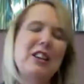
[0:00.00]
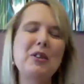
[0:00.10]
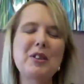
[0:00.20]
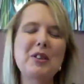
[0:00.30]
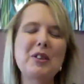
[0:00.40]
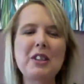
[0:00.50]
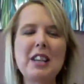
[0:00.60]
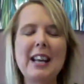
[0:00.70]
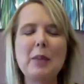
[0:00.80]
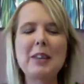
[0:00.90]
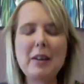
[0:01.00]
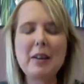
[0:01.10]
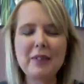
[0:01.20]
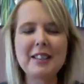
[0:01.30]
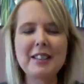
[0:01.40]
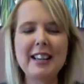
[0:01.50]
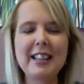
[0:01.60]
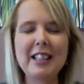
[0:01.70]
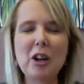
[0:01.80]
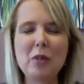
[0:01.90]
much, Kate. Well, that feels like a
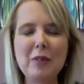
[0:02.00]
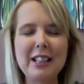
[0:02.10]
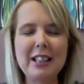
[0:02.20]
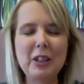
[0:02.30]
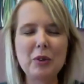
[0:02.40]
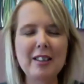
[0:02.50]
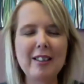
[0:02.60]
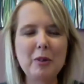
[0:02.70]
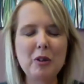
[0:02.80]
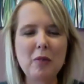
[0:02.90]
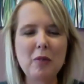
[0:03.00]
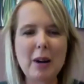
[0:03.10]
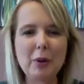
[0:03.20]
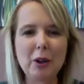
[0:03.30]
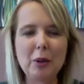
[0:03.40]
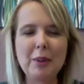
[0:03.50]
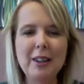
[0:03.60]
really good time to wrap up